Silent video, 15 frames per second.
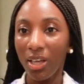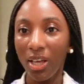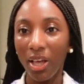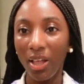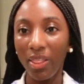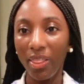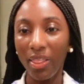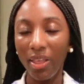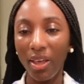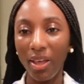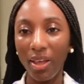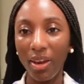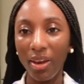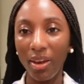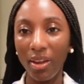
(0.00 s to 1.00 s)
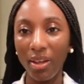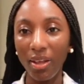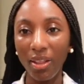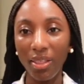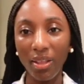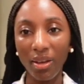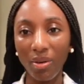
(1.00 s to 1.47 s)
And
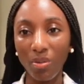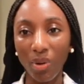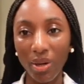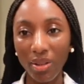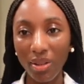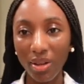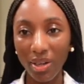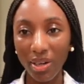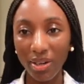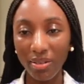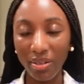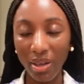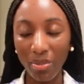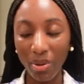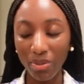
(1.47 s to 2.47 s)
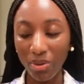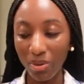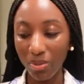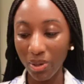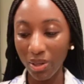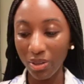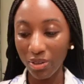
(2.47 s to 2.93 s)
then one of the ladies came up to
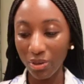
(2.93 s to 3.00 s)
me.